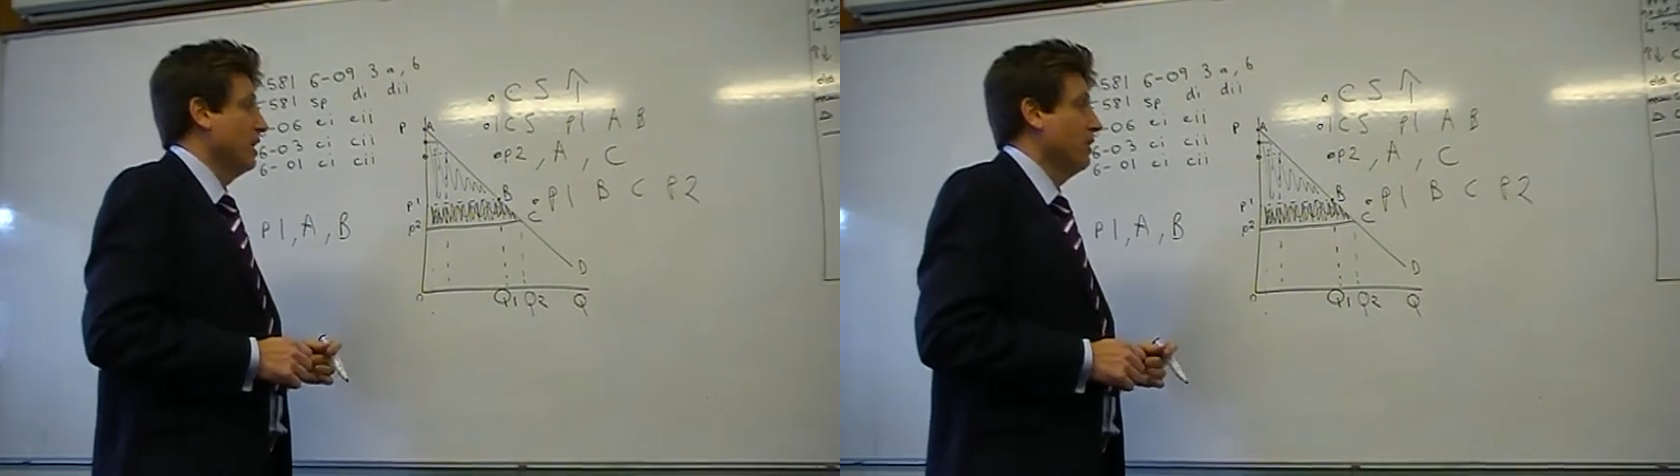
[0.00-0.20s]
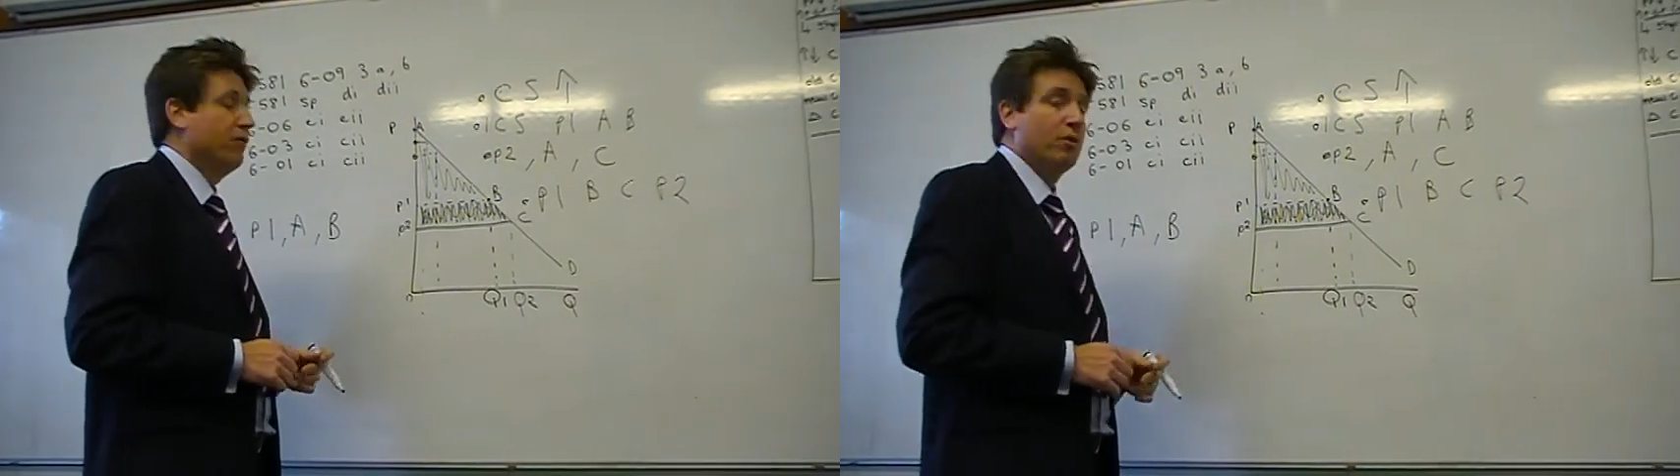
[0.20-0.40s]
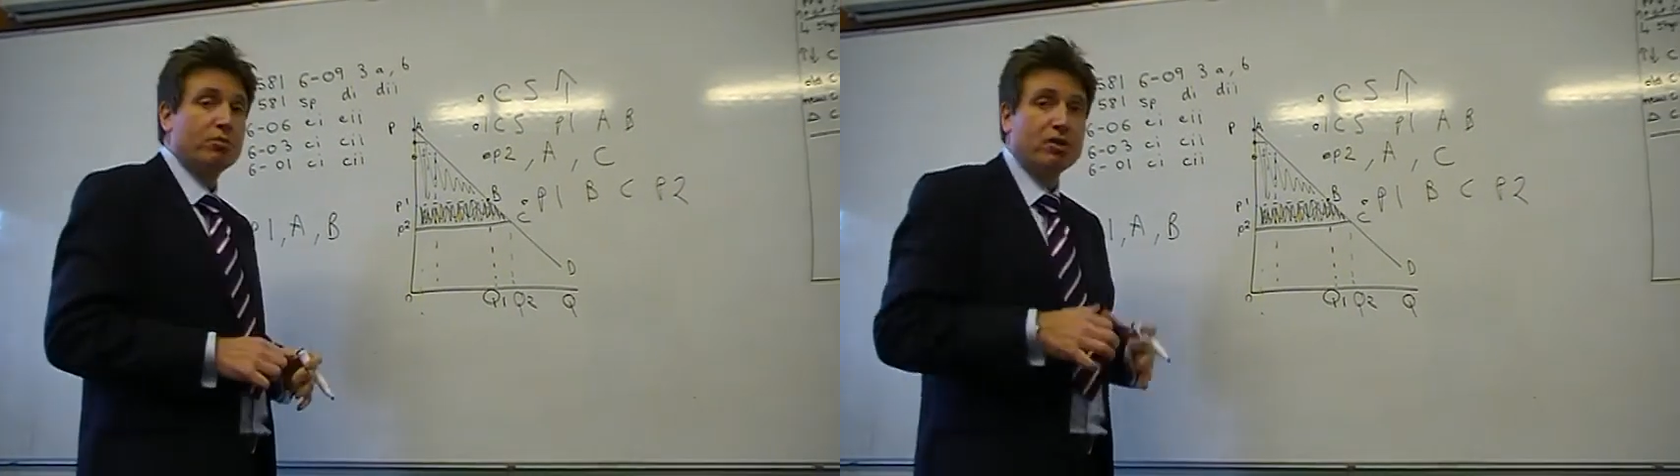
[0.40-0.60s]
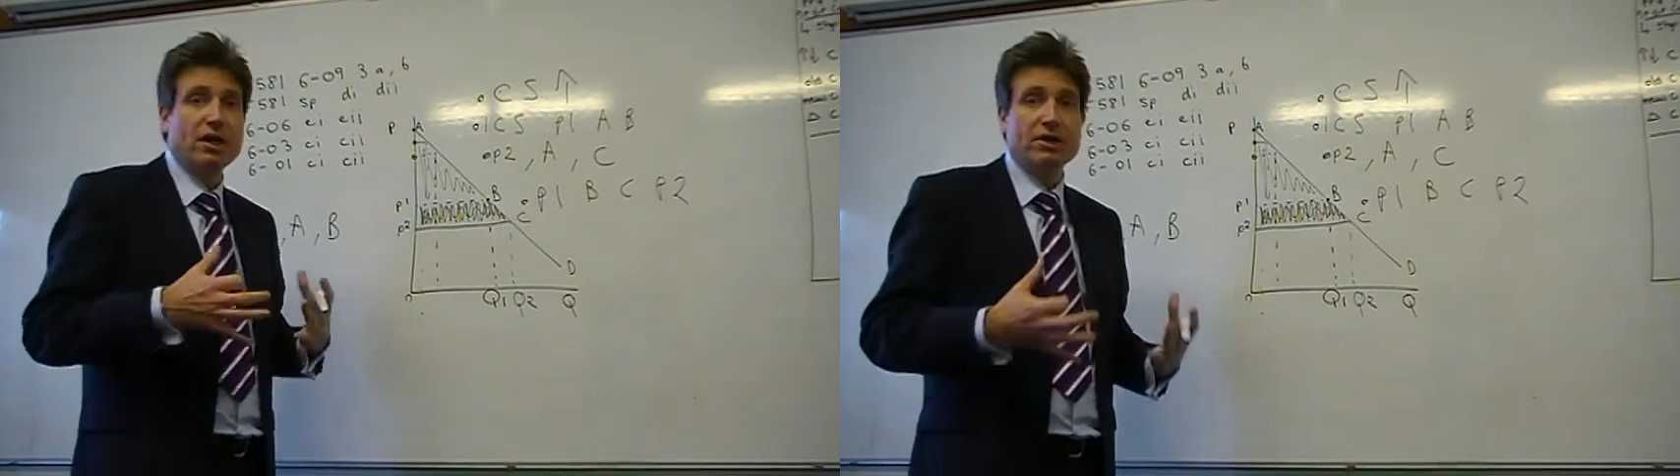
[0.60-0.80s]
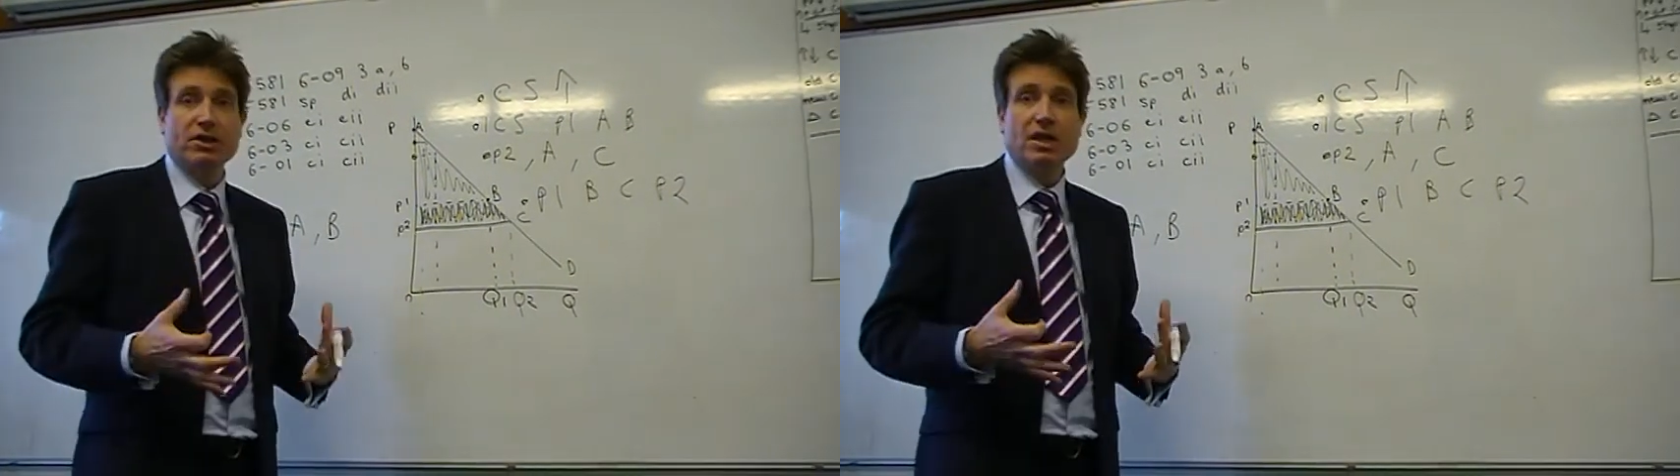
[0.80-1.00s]
if
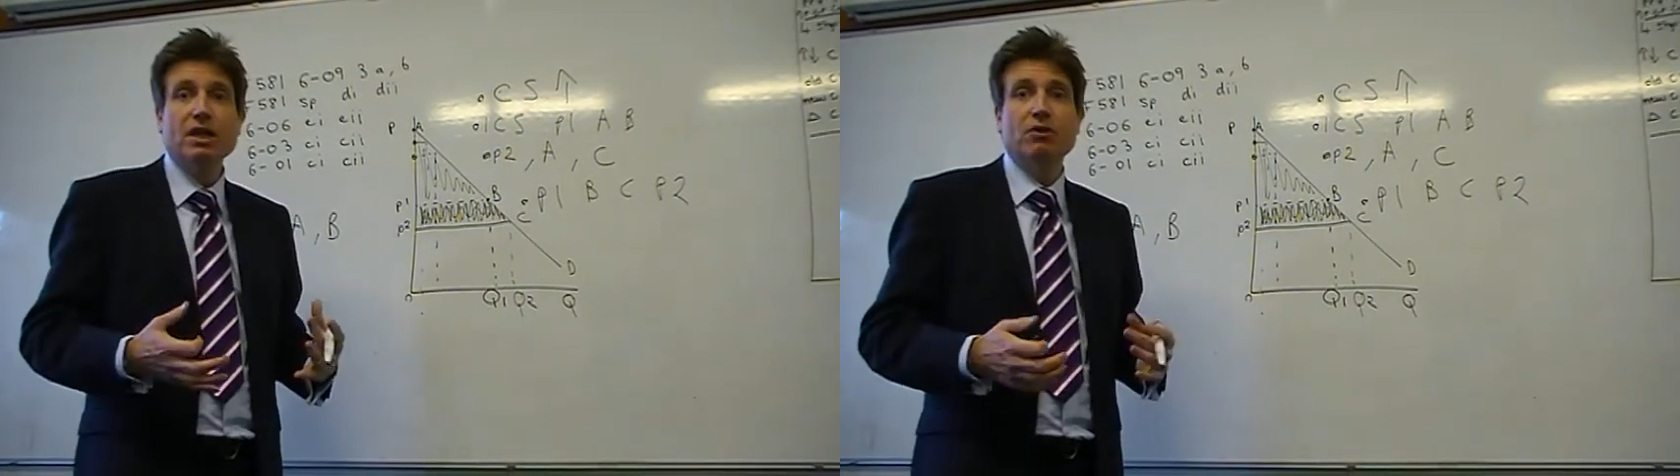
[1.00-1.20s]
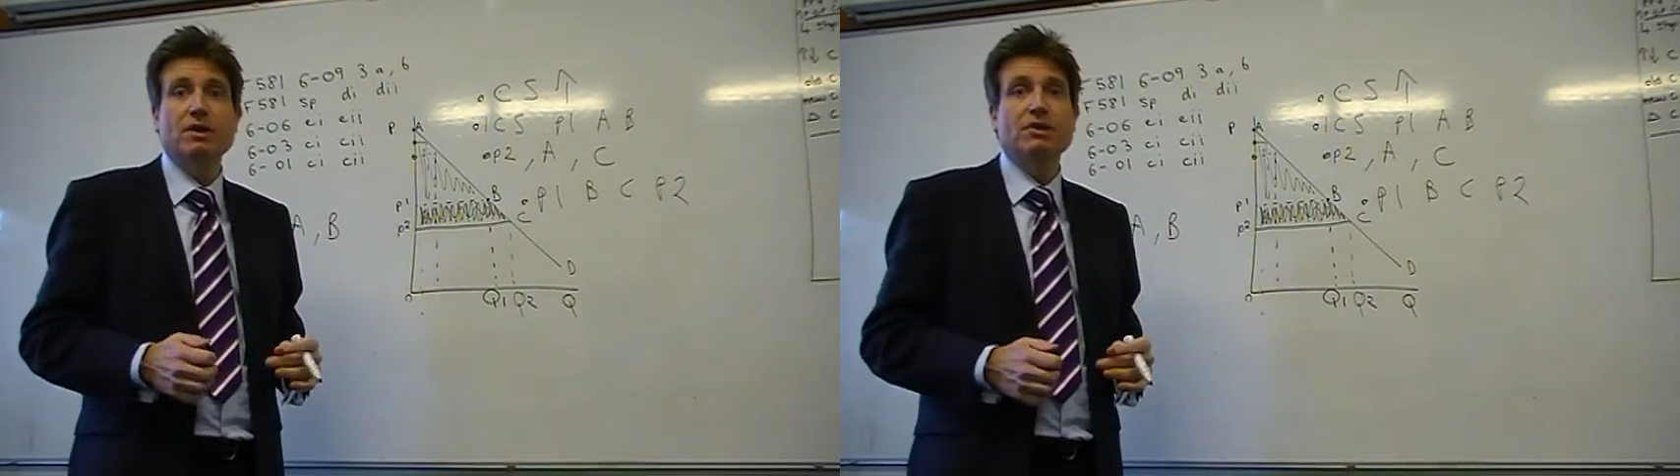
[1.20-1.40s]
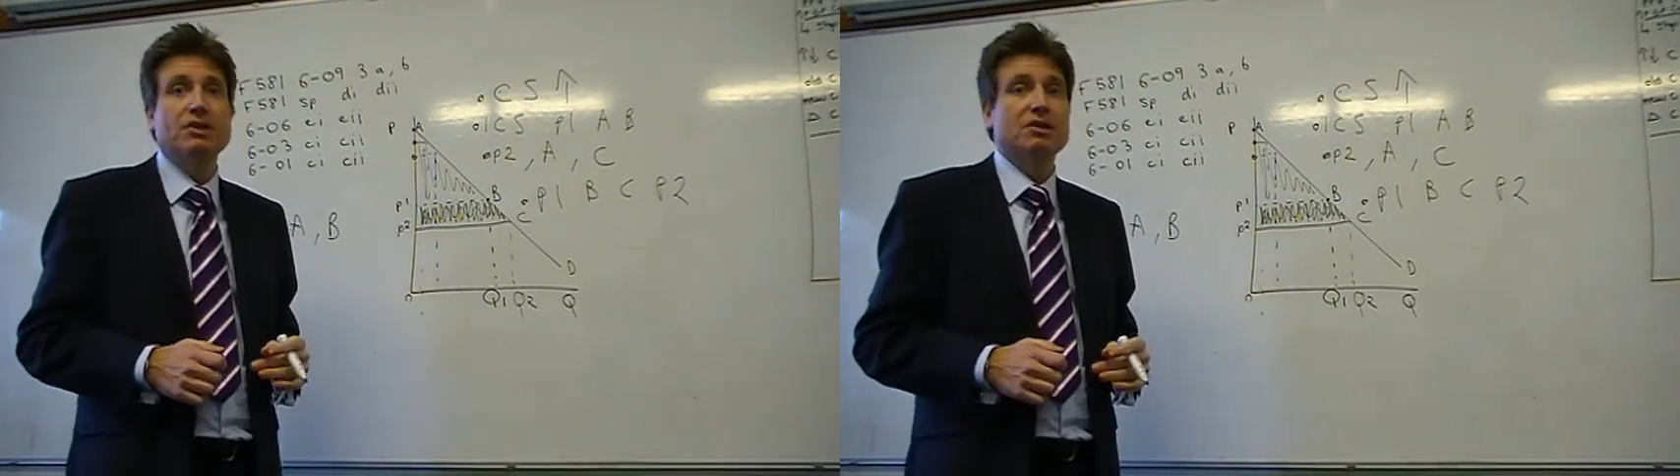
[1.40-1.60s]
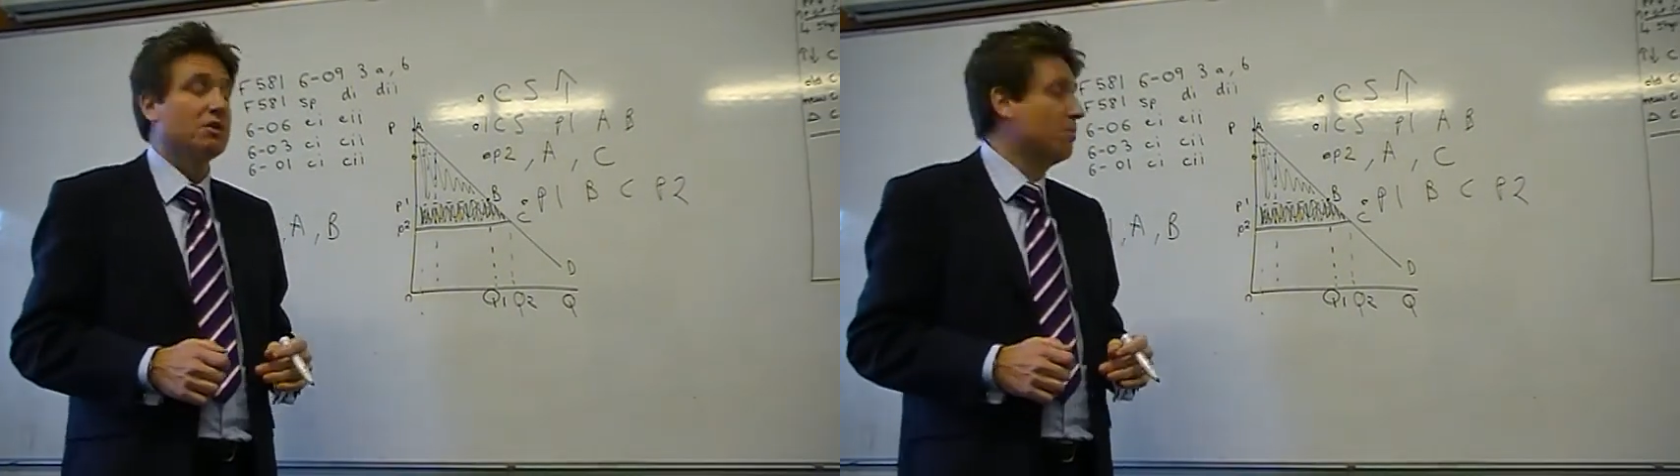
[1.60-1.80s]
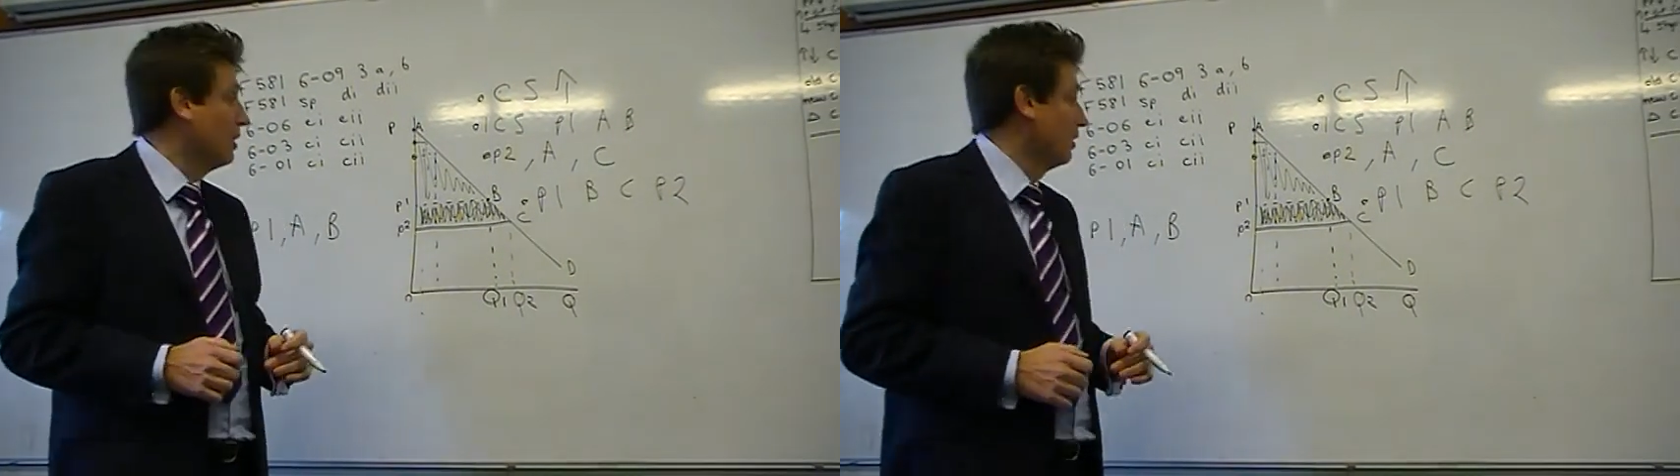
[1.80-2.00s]
price increases in
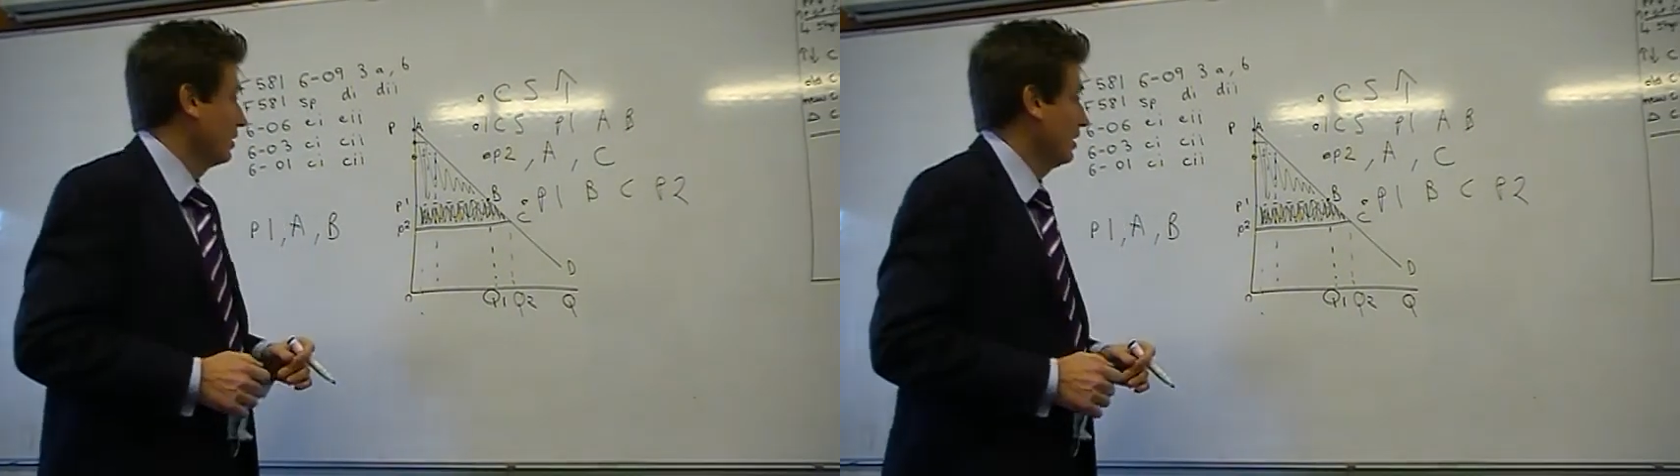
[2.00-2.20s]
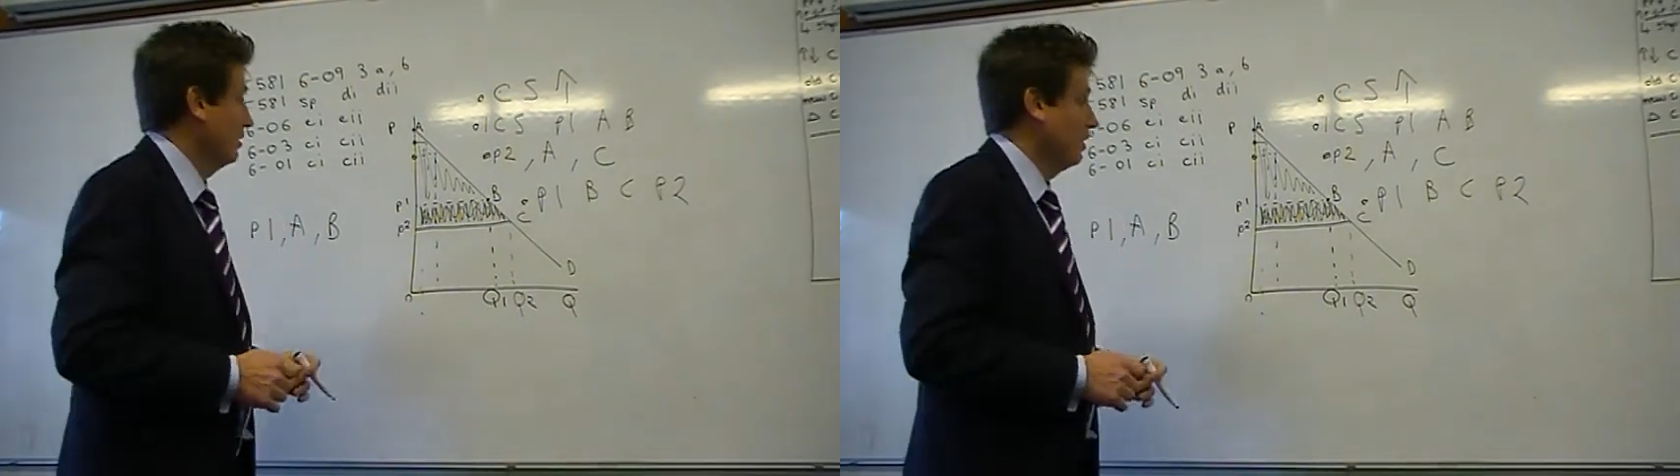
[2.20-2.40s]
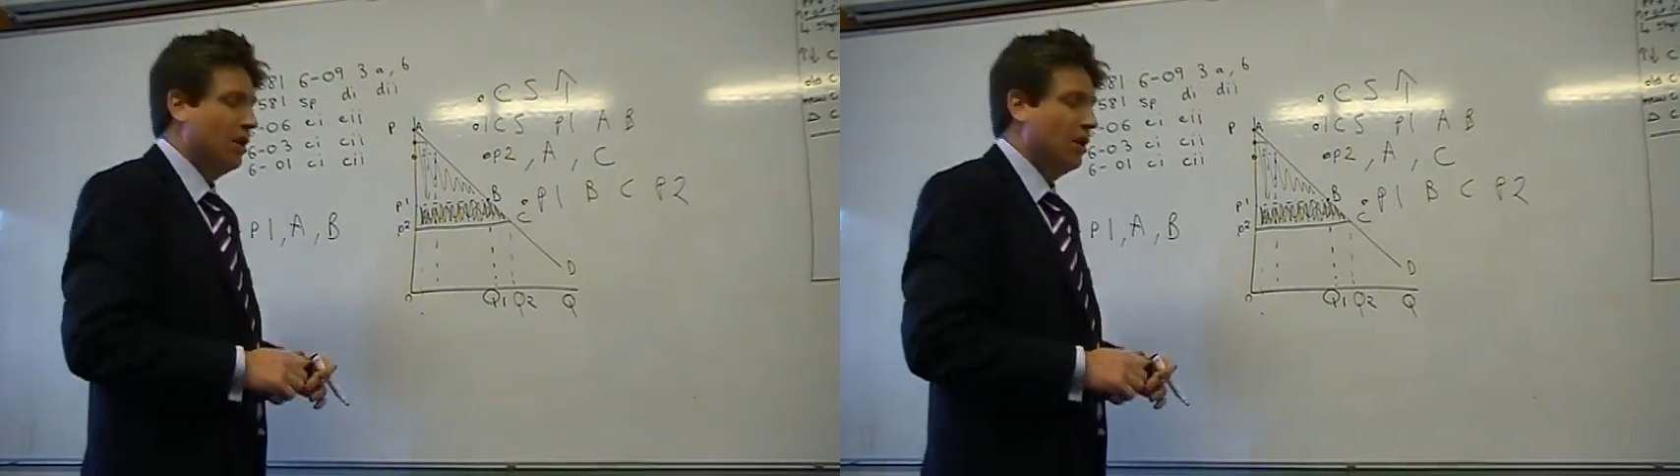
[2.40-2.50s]
a market.